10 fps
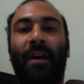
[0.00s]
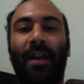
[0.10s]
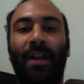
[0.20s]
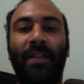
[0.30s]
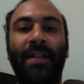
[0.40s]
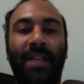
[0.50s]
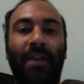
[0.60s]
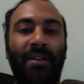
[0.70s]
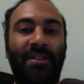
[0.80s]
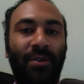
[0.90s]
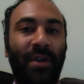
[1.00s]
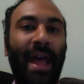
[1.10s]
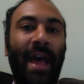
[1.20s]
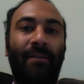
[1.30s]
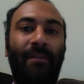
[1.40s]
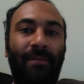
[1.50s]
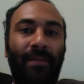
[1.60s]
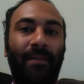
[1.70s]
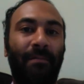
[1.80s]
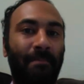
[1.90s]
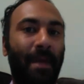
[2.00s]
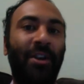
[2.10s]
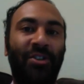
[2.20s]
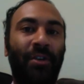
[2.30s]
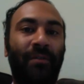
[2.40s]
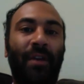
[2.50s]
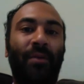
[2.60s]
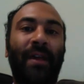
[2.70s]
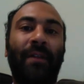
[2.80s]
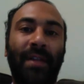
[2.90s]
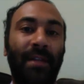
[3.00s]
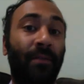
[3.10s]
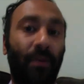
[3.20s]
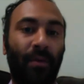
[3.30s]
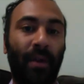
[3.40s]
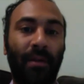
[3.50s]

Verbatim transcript: in these areas, you can have energy over there without the need for a grid.